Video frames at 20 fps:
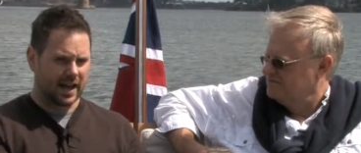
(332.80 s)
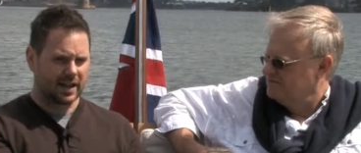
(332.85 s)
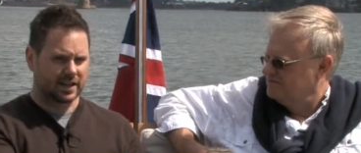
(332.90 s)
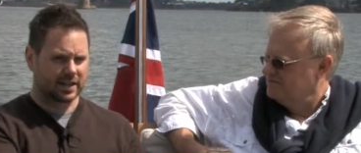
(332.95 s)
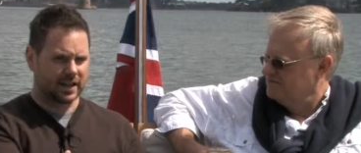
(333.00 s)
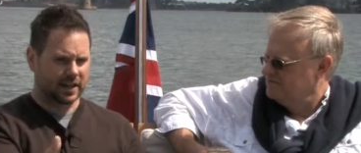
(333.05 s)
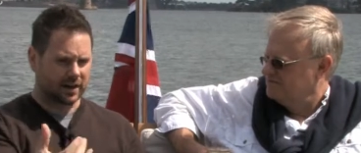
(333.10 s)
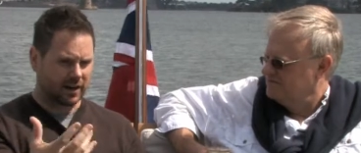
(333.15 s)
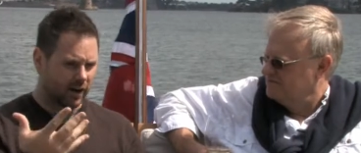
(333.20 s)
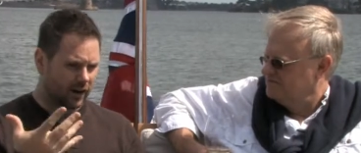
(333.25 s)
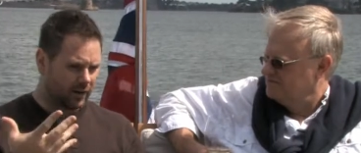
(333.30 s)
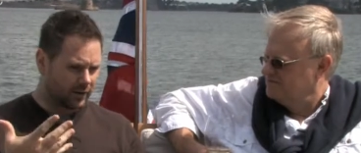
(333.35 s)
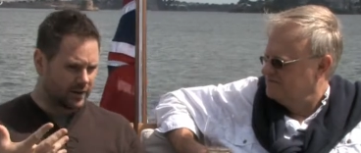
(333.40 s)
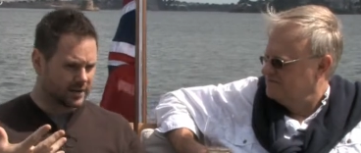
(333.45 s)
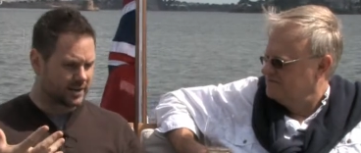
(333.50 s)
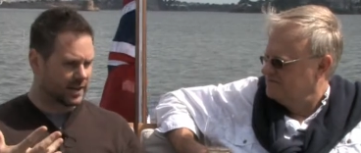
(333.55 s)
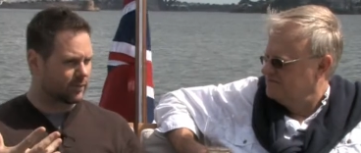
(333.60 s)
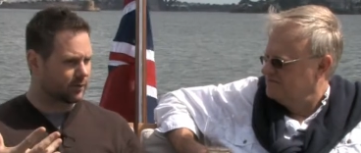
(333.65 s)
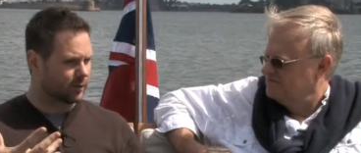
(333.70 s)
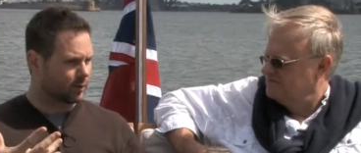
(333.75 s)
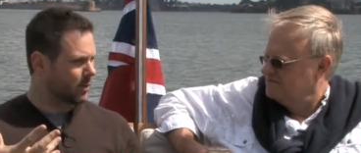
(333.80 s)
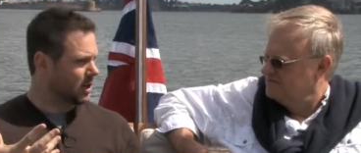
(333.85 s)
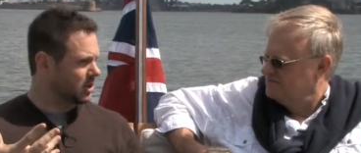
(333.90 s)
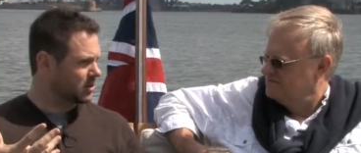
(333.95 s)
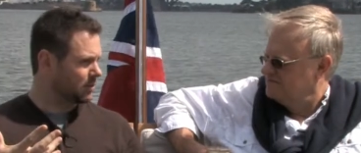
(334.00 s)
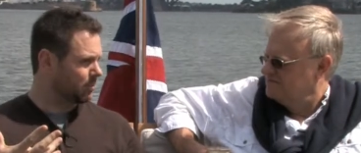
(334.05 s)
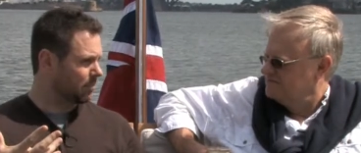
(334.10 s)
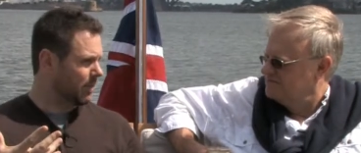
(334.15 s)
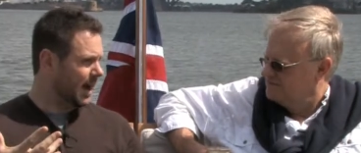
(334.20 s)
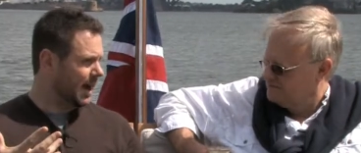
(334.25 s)
Speaker 1: and get all this
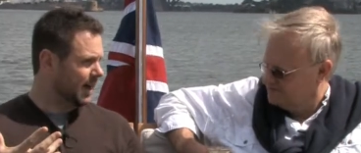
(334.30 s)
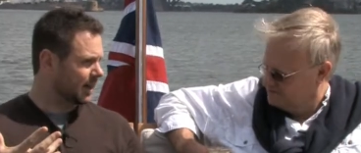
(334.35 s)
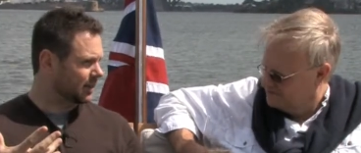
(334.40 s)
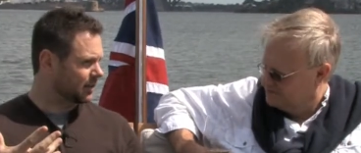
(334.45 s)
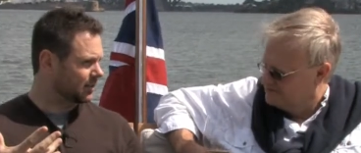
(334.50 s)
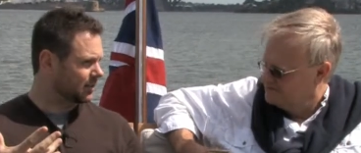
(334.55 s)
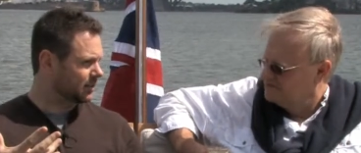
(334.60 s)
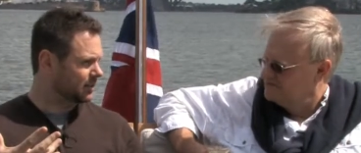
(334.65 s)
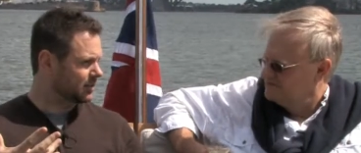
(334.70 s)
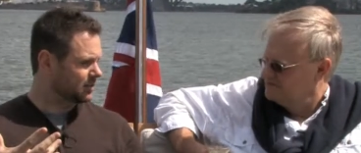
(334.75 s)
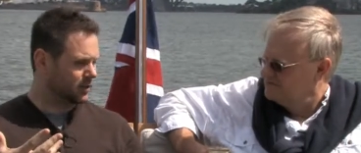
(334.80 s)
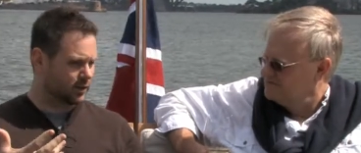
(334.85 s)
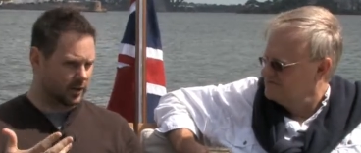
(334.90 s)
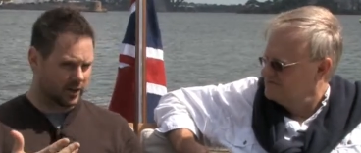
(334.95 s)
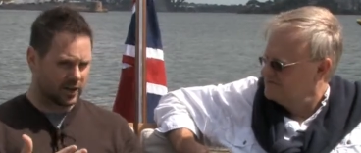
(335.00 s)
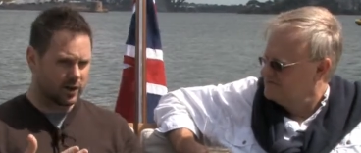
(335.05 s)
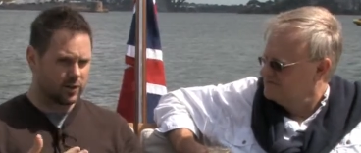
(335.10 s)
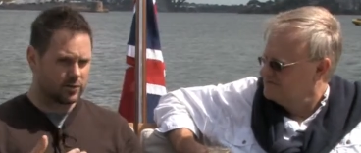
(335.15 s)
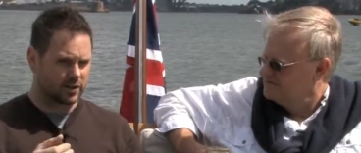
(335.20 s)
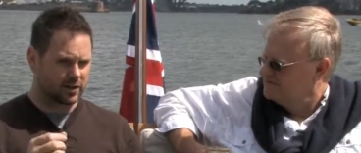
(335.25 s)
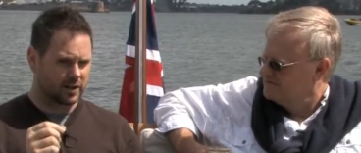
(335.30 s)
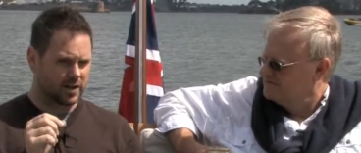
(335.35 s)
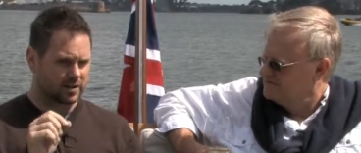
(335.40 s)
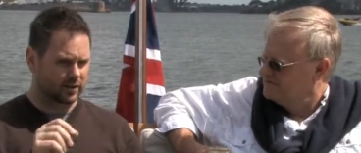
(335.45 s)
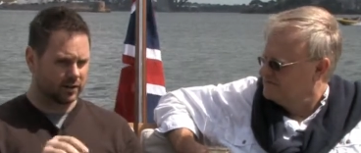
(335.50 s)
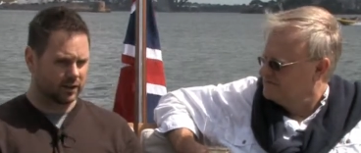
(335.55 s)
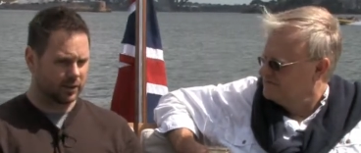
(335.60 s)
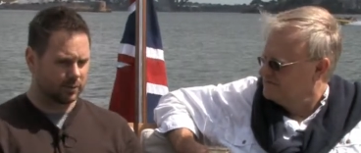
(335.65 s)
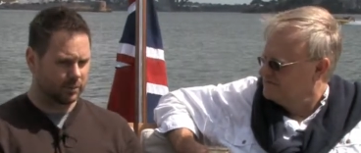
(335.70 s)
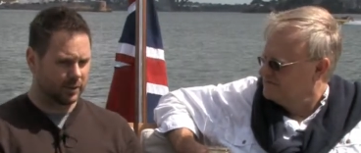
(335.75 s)
information back. So the user does a
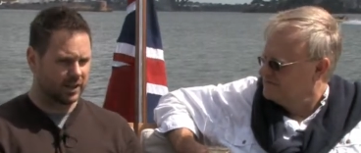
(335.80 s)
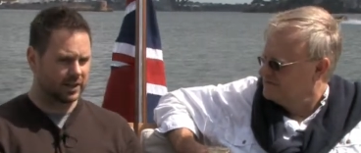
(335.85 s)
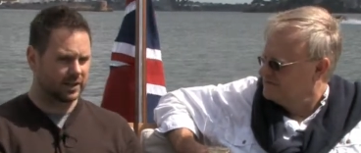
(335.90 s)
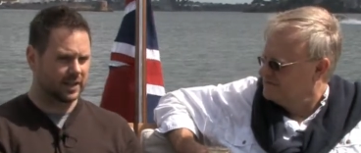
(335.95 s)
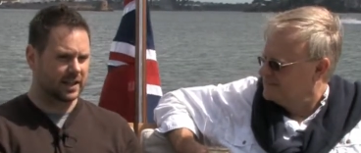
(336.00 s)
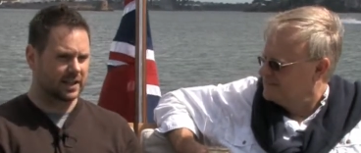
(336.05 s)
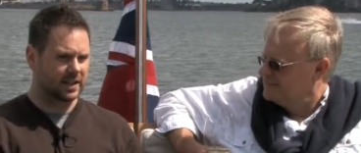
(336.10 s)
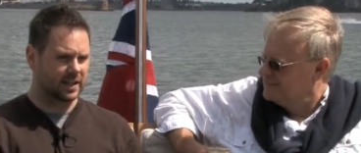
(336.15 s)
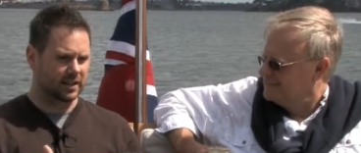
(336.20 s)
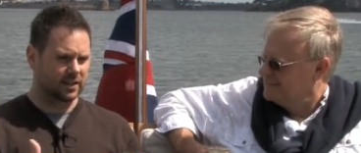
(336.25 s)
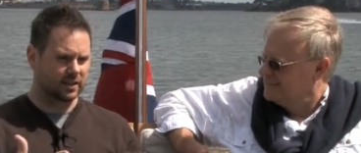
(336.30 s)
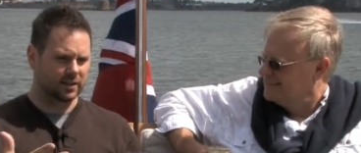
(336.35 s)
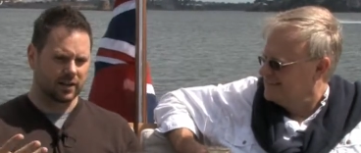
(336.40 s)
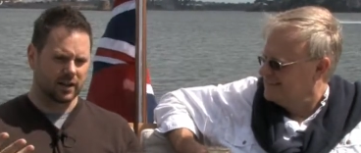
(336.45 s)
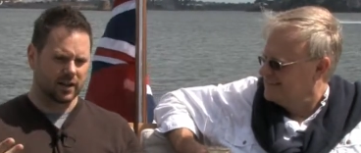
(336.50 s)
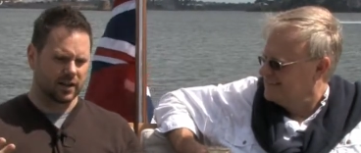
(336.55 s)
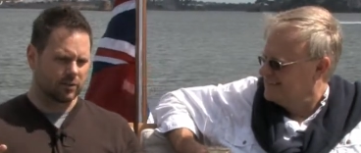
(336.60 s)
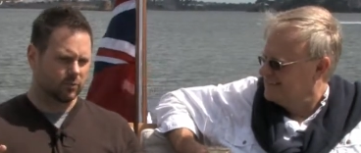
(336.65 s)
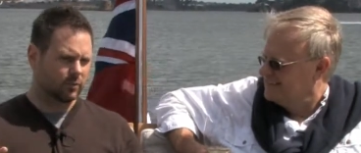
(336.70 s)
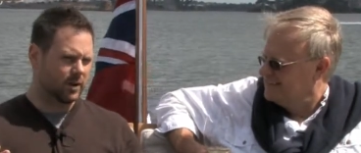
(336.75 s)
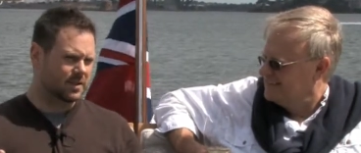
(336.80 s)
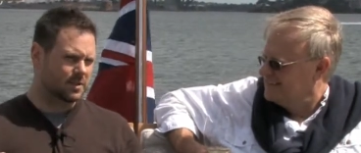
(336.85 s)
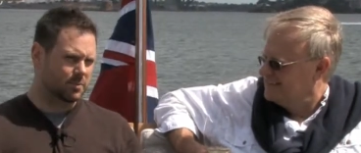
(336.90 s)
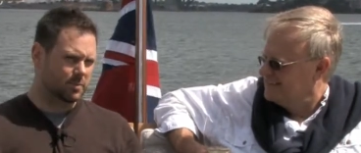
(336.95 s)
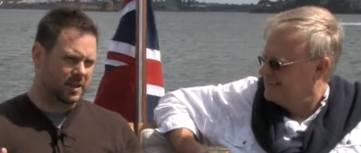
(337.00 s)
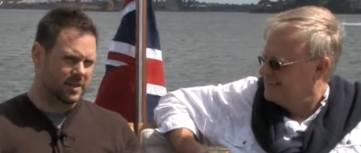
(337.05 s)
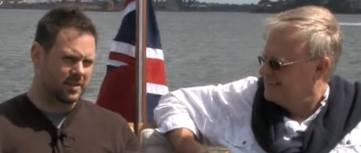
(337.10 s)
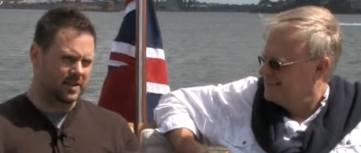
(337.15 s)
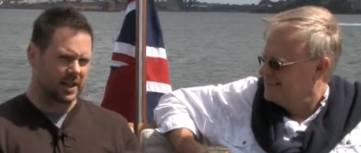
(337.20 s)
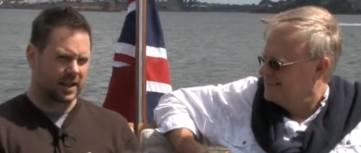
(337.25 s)
little bit, they get
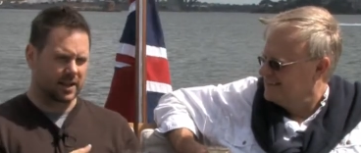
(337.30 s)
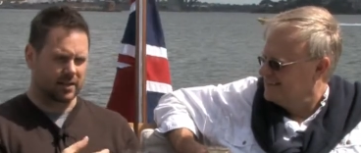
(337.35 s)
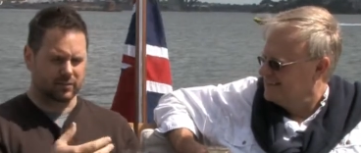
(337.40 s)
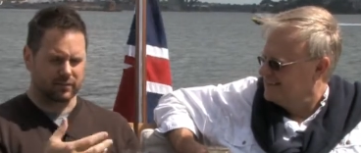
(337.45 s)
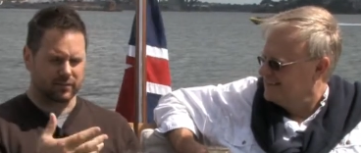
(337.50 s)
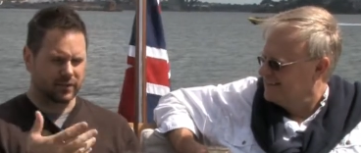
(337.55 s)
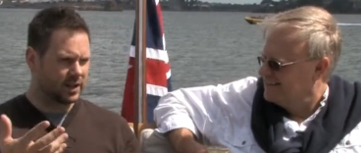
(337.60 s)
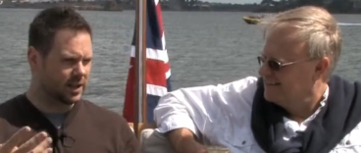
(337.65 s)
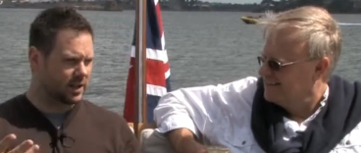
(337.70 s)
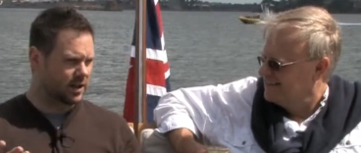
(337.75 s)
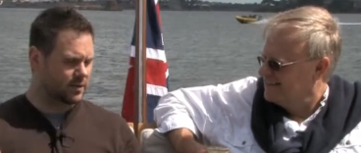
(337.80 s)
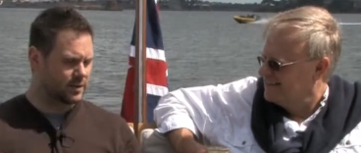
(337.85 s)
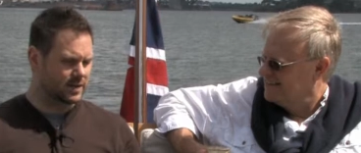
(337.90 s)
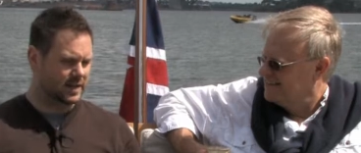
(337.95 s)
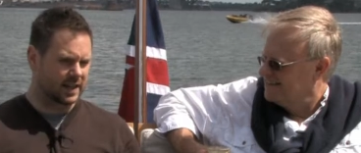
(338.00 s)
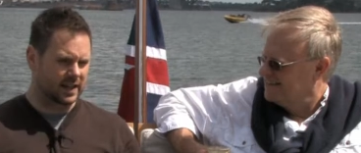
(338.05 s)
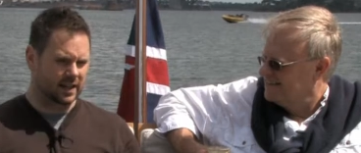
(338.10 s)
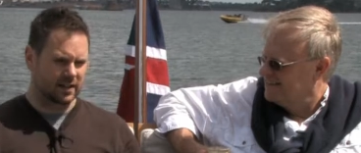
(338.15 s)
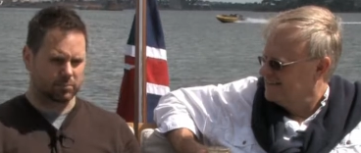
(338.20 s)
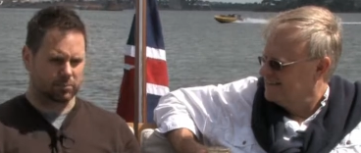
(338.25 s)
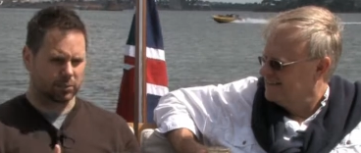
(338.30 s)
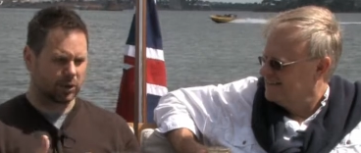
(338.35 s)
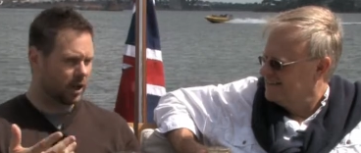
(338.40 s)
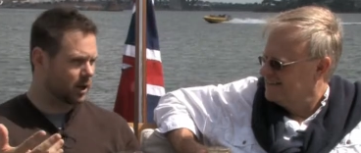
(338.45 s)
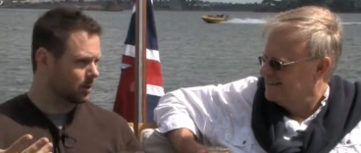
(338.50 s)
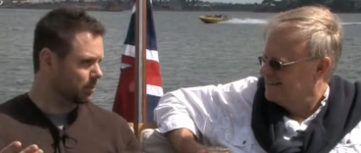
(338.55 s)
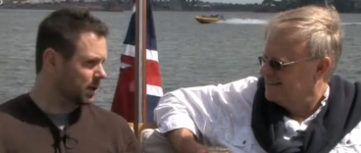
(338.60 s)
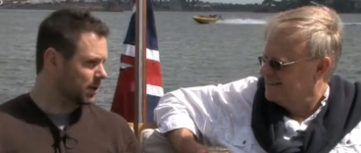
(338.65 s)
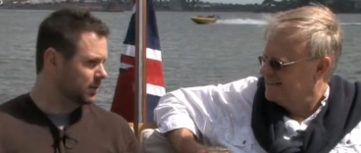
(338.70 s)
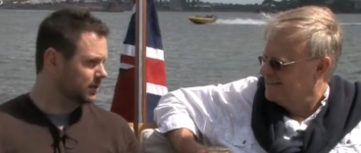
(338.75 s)
recipes, they get videos, they get
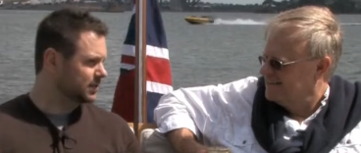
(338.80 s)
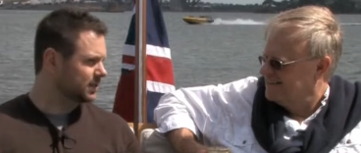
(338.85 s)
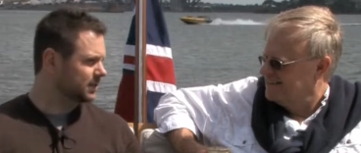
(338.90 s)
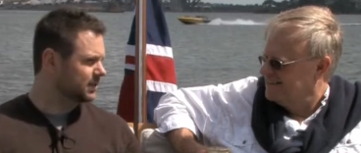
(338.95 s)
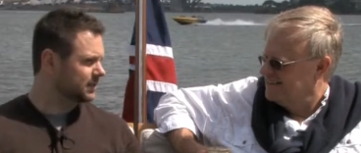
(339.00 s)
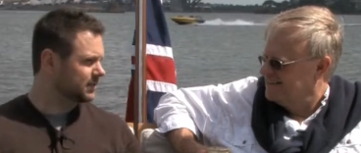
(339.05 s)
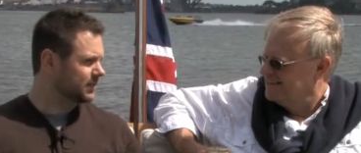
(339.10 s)
blog posts,